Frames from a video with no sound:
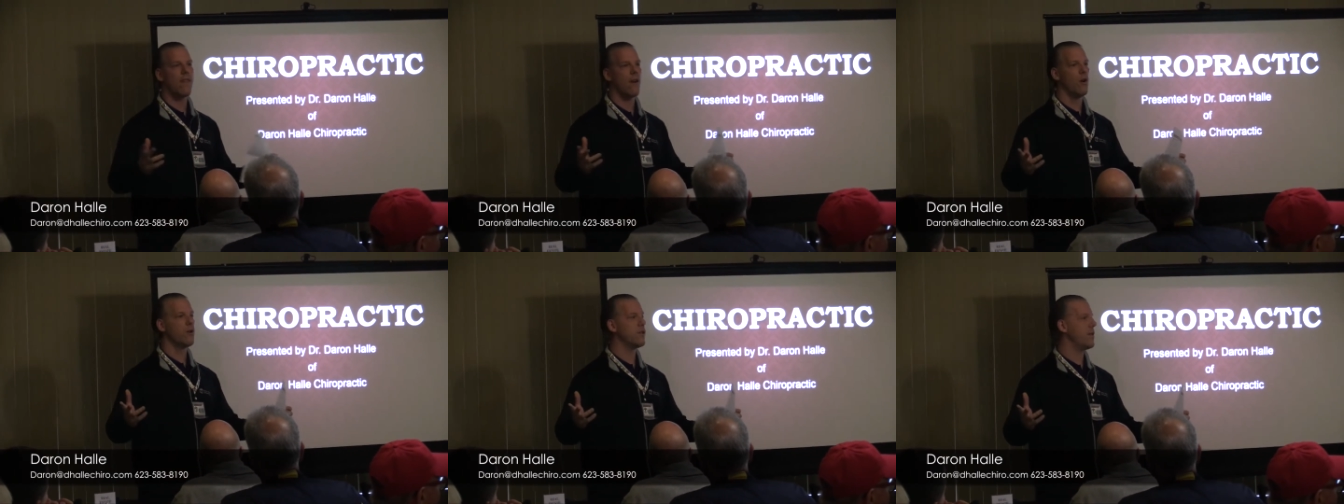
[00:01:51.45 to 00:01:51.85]

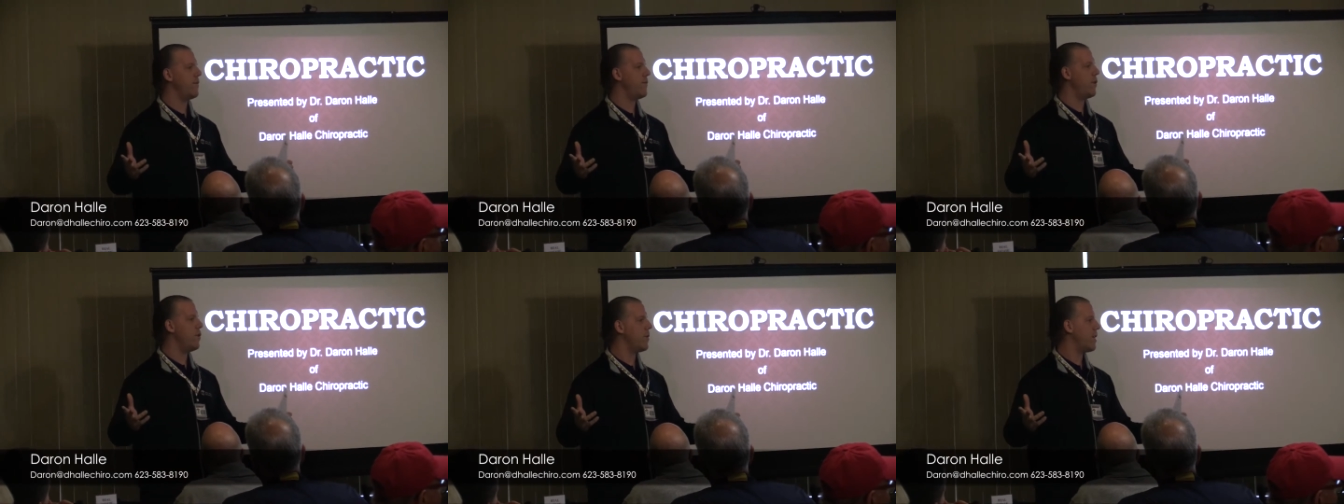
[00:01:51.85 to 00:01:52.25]
Those
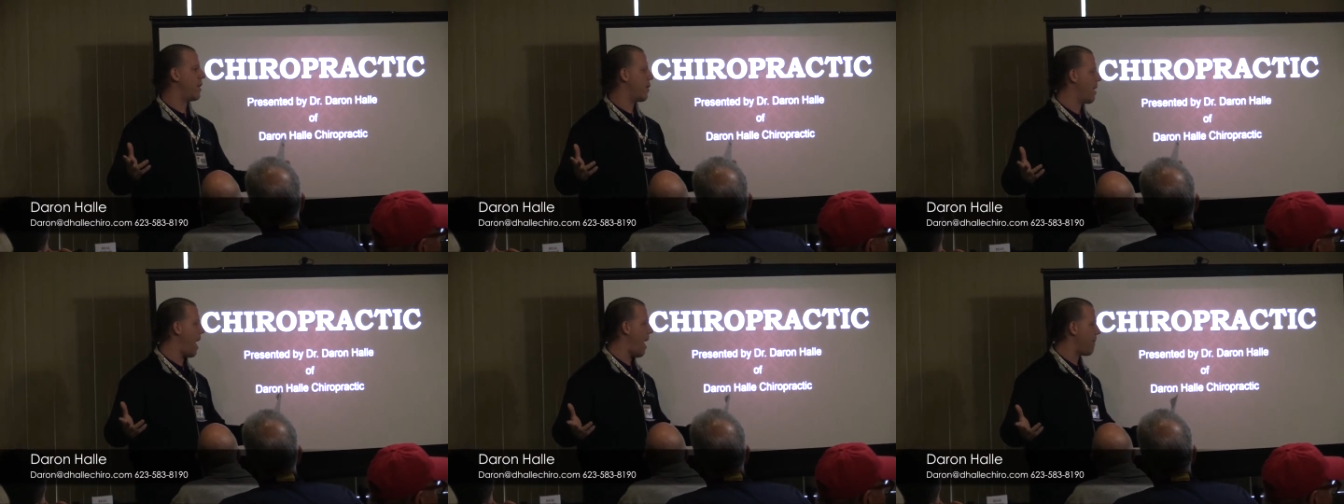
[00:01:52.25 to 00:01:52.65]
of you that
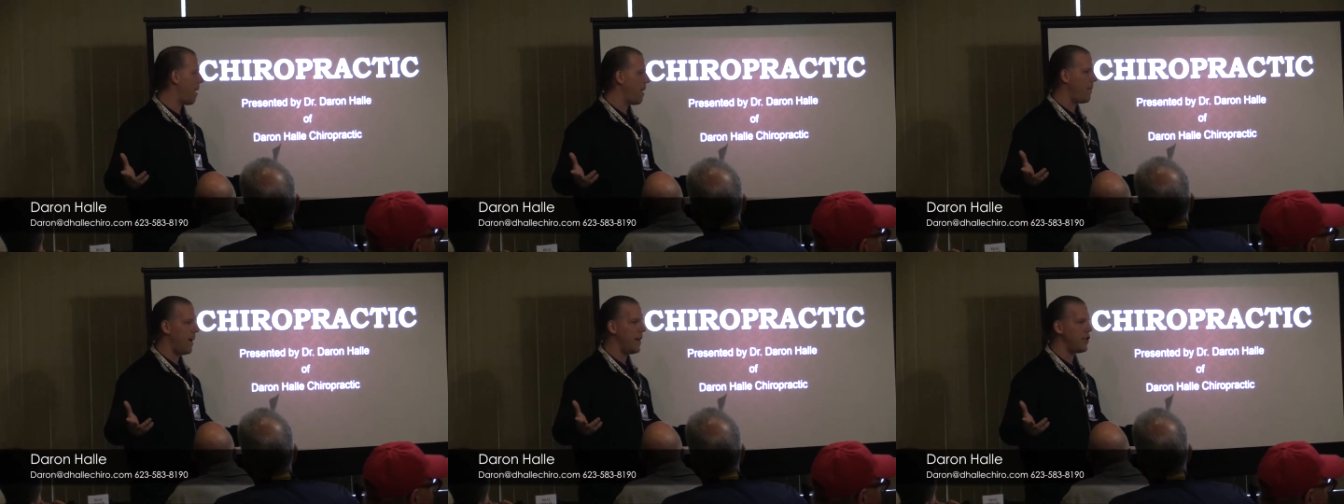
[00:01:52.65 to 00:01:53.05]
are not
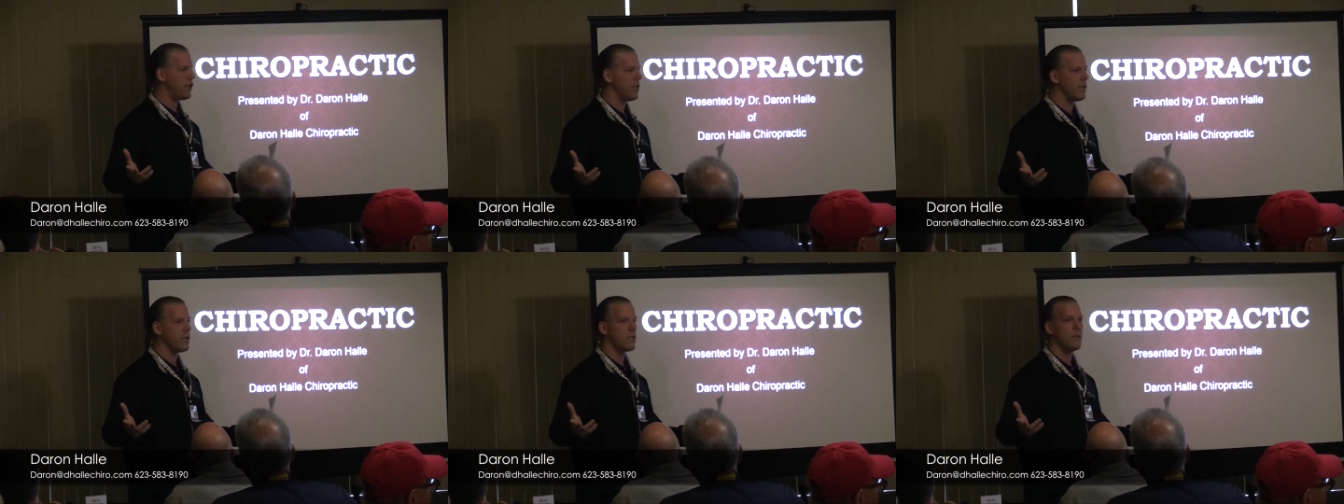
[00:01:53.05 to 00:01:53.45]
my
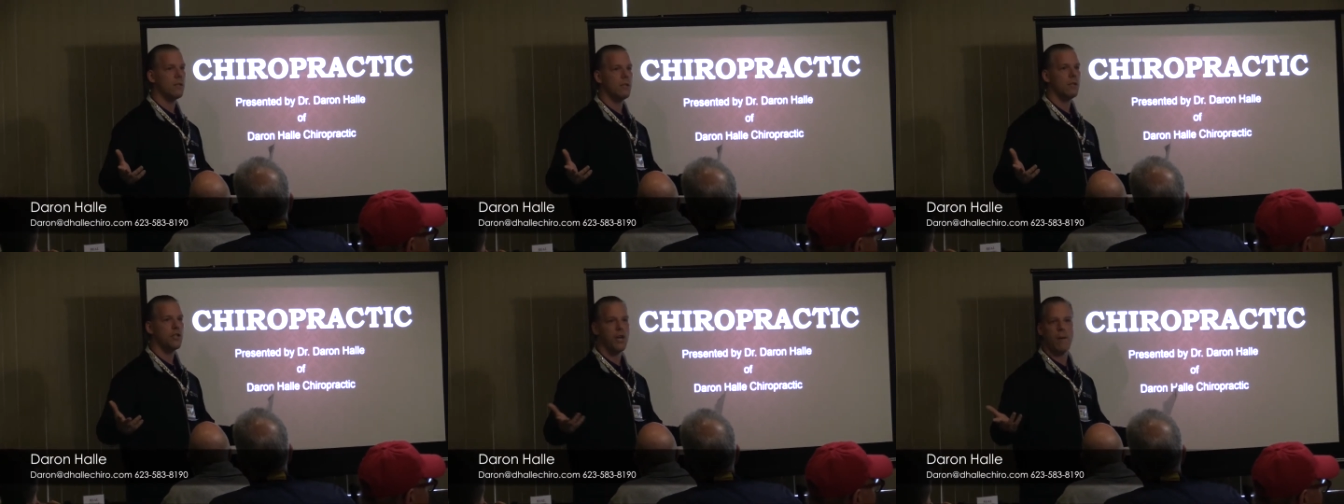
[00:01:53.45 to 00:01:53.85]
patients,
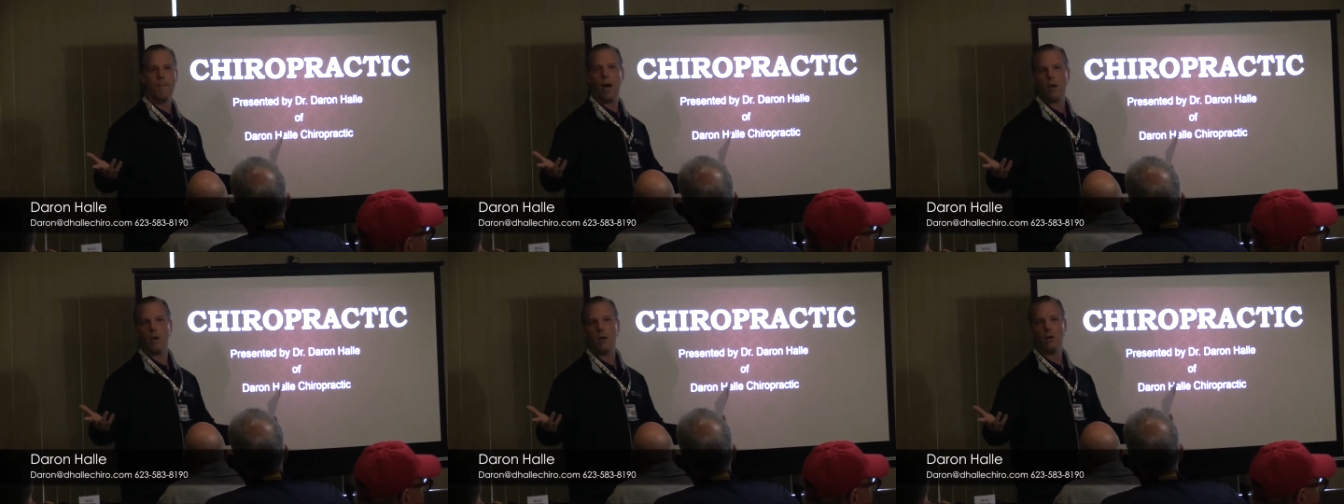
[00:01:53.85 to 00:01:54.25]
shame
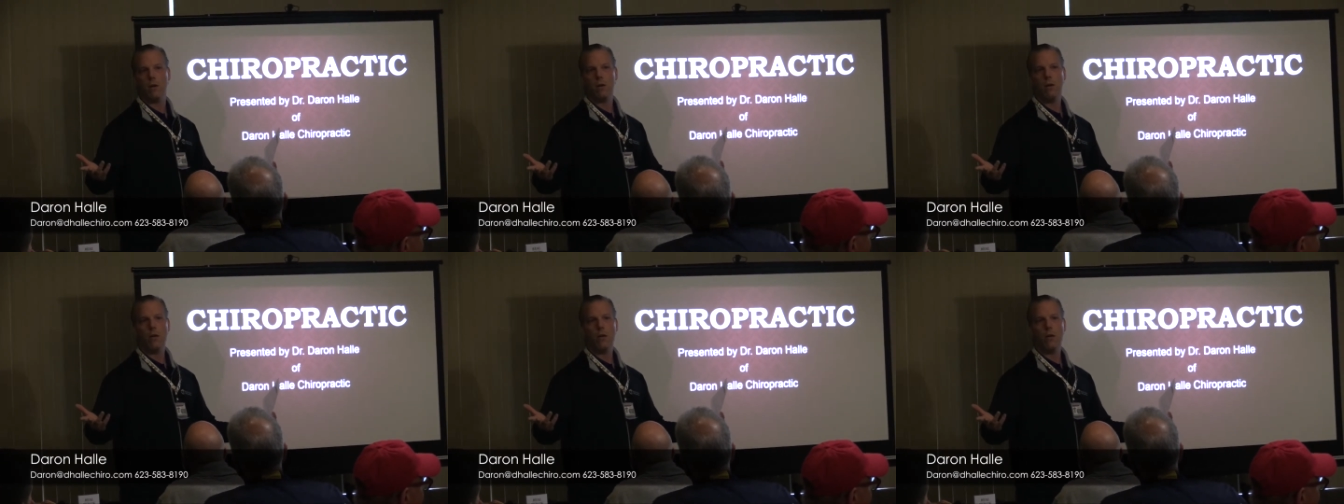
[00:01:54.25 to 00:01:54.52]
on you.